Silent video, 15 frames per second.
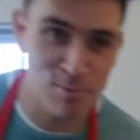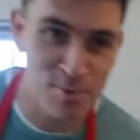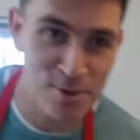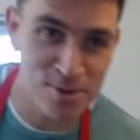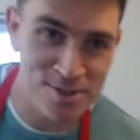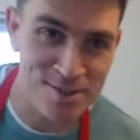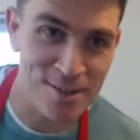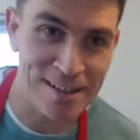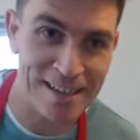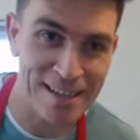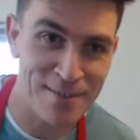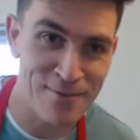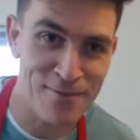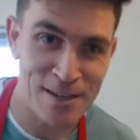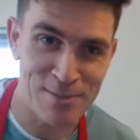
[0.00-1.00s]
person. She's not like a
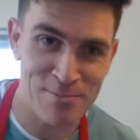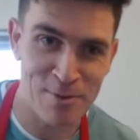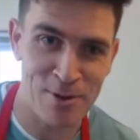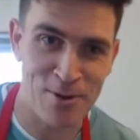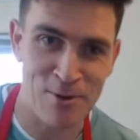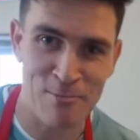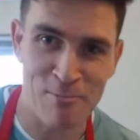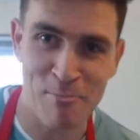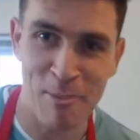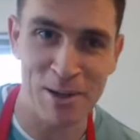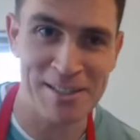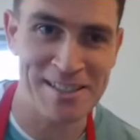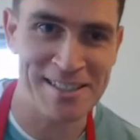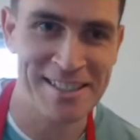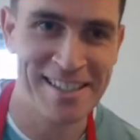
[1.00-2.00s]
Facebook group bot.